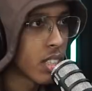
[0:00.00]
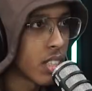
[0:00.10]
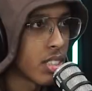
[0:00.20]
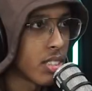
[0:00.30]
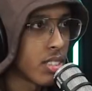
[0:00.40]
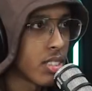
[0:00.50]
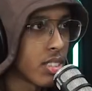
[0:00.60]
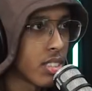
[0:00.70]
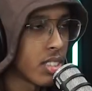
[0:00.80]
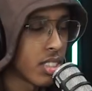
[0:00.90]
Yeah.
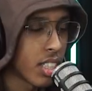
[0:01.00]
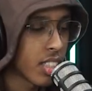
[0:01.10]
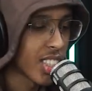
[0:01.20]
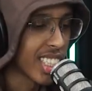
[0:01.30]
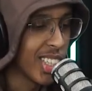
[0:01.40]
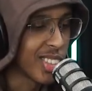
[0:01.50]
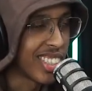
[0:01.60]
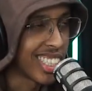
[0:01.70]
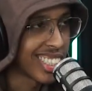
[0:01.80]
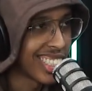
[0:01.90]
Shout out to the GOAT,
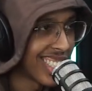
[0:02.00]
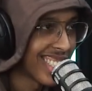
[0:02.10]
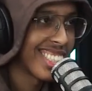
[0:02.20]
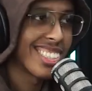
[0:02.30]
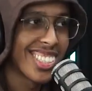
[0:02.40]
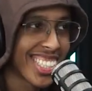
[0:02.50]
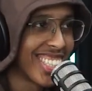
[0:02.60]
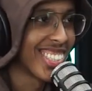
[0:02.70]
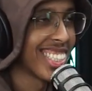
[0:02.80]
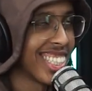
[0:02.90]
man. Shout out to the GOAT.